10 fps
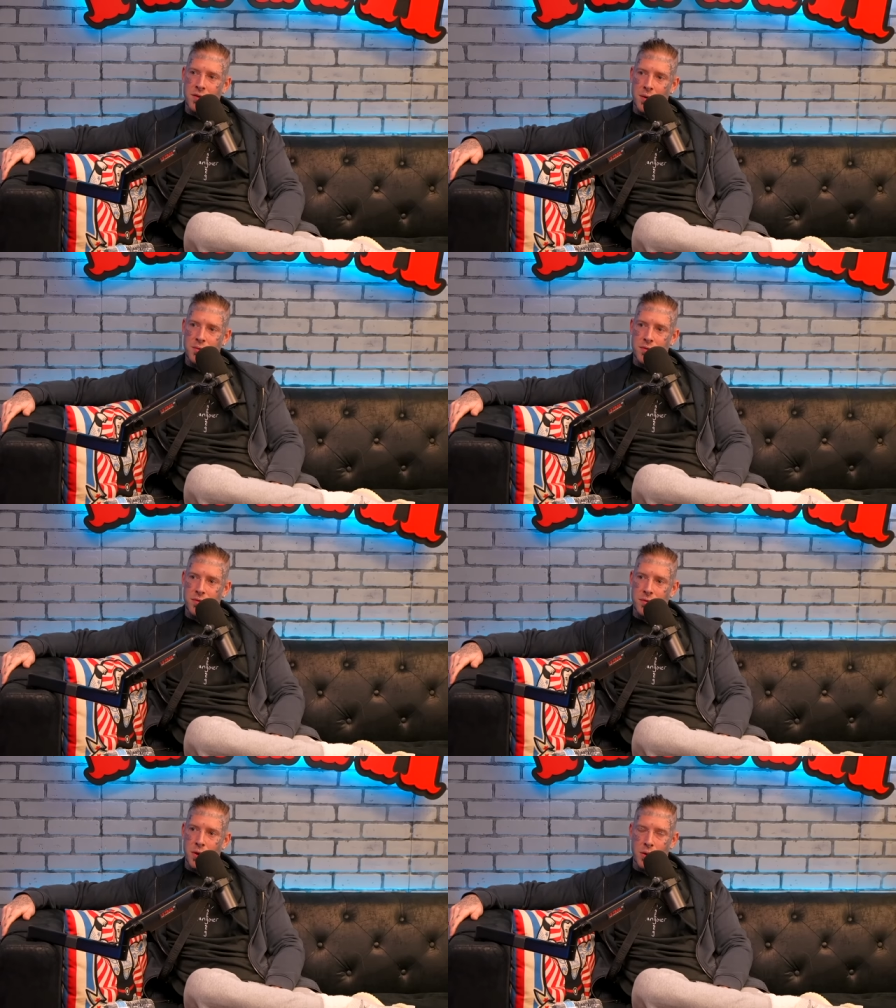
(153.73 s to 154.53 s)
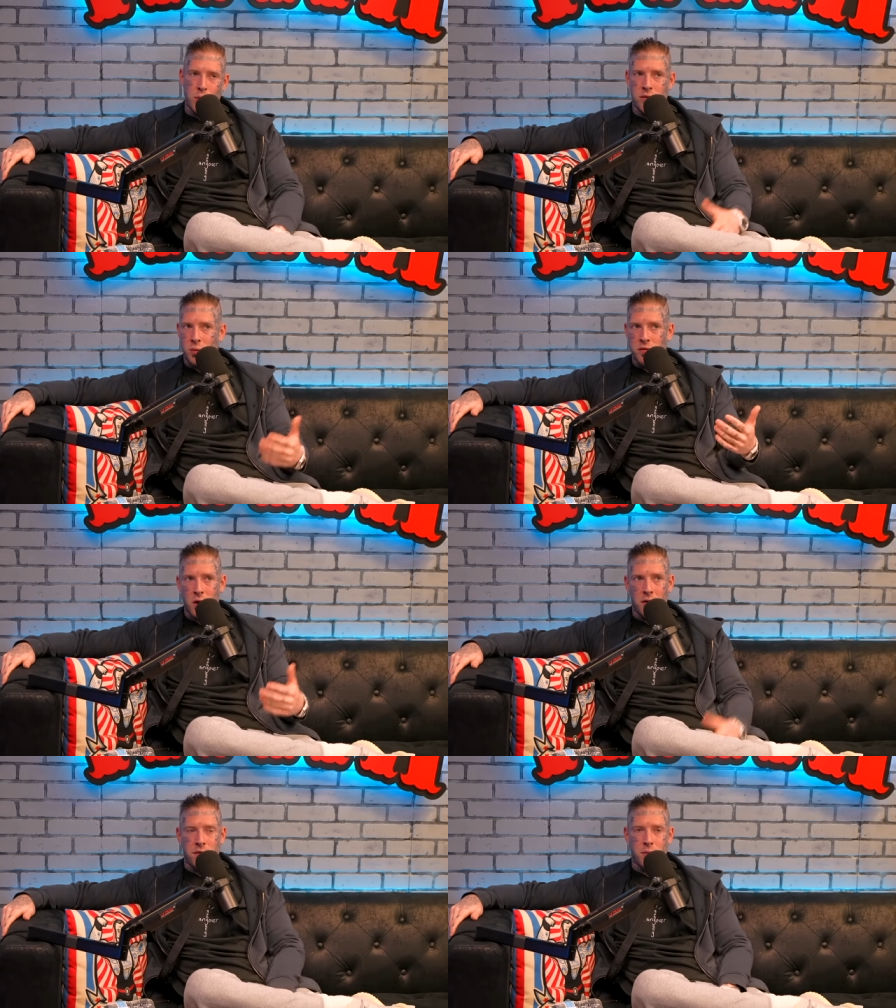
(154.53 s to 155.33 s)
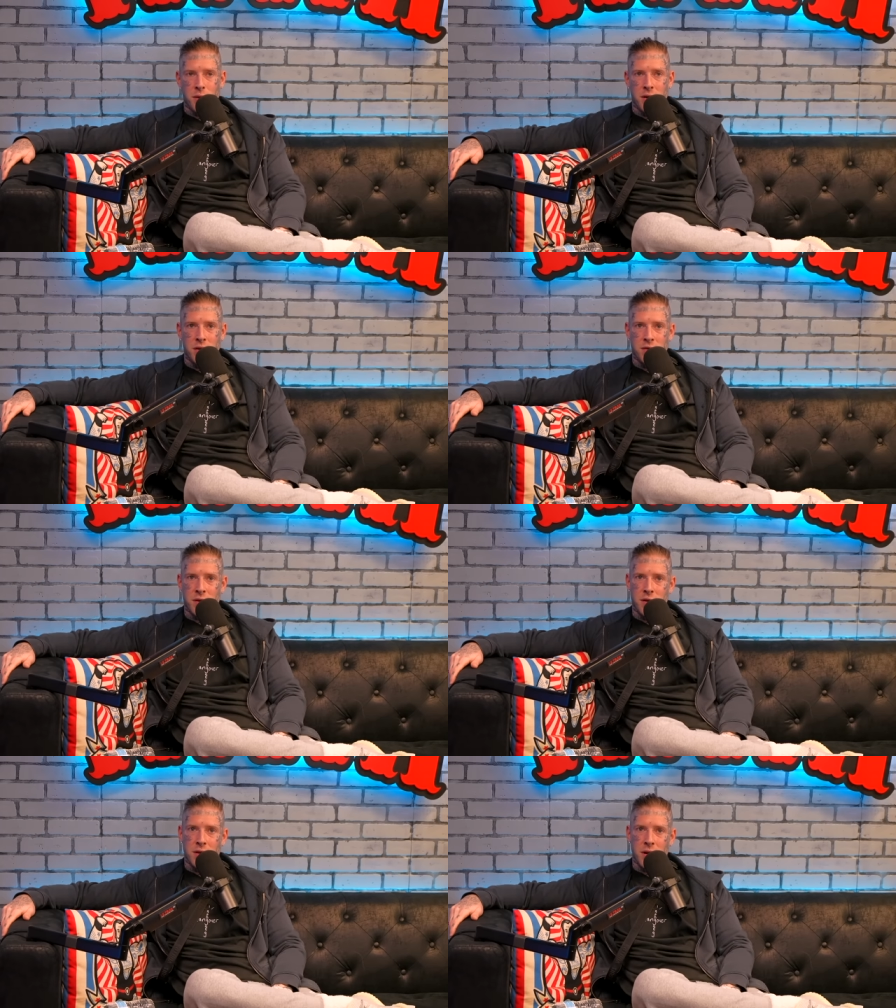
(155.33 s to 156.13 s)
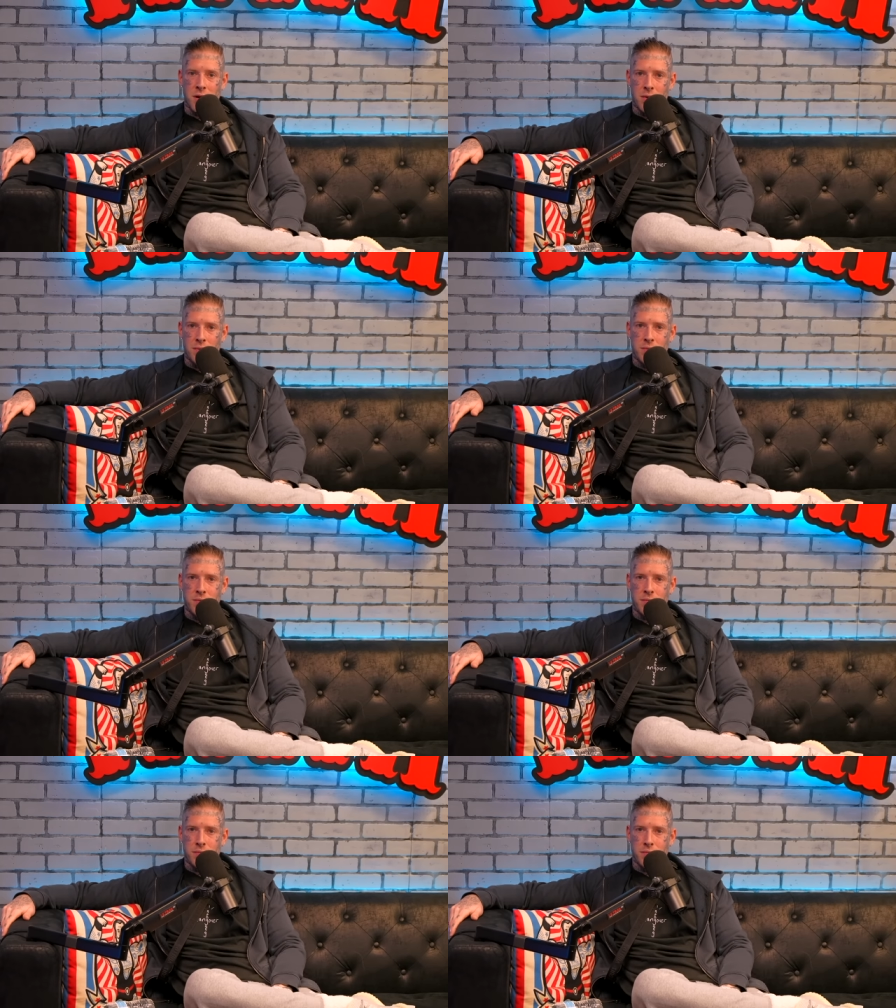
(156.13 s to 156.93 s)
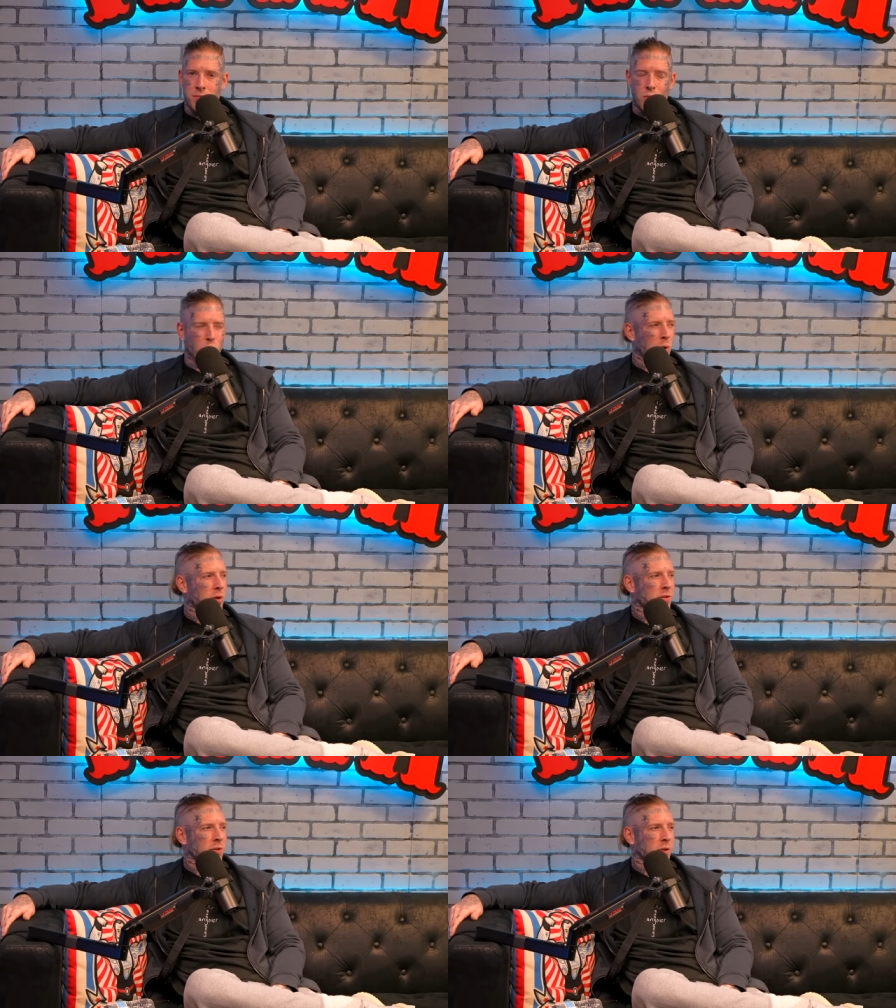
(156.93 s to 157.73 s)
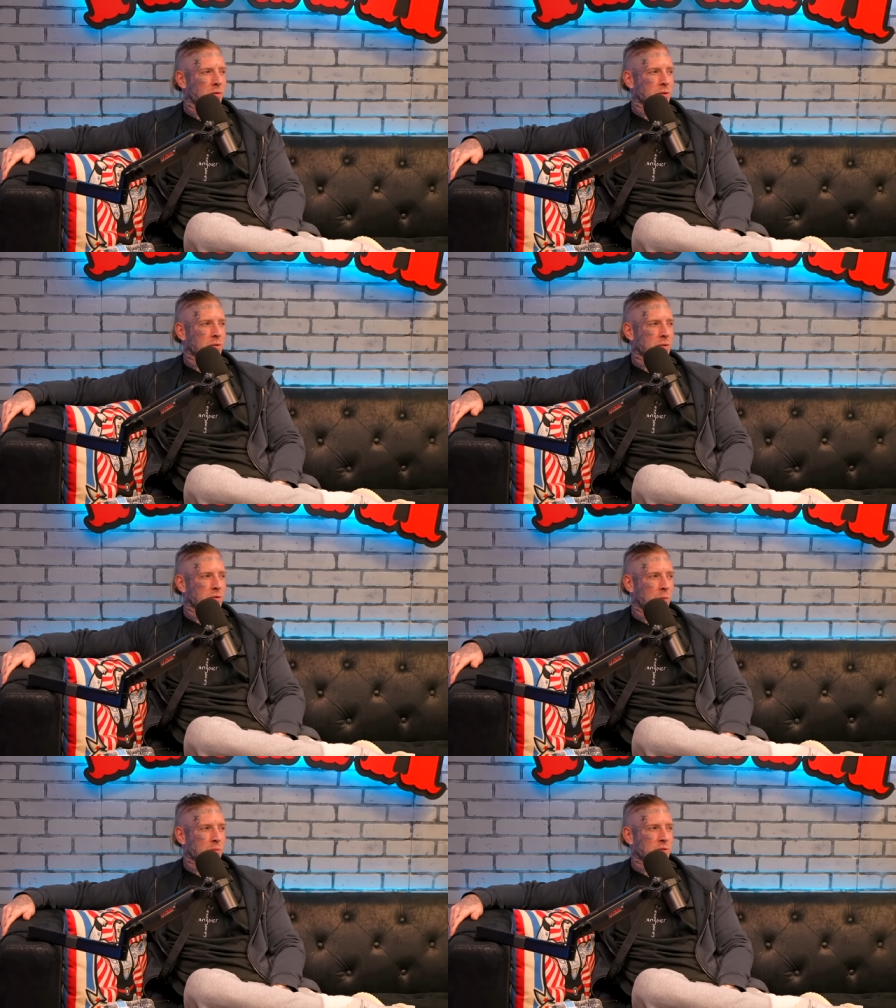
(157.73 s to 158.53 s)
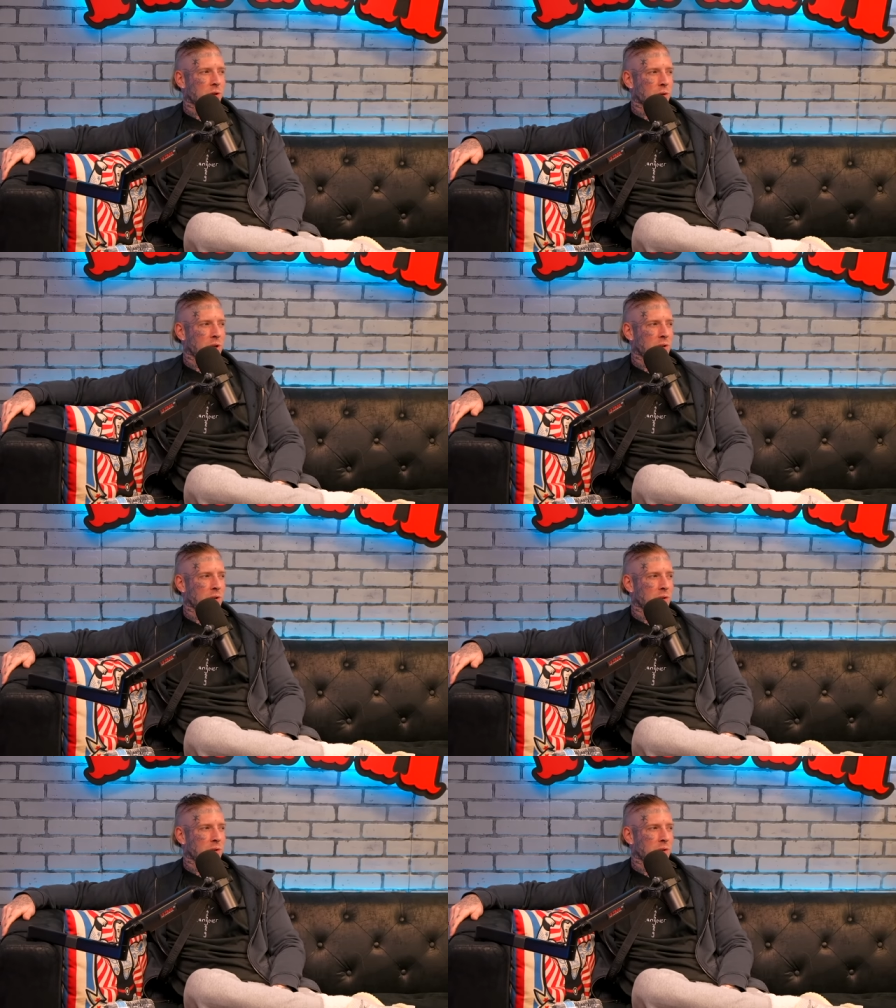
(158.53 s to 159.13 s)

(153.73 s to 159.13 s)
of times. Yeah. Like we've we've gone for meetings at, um, where was it? Nova something Sony.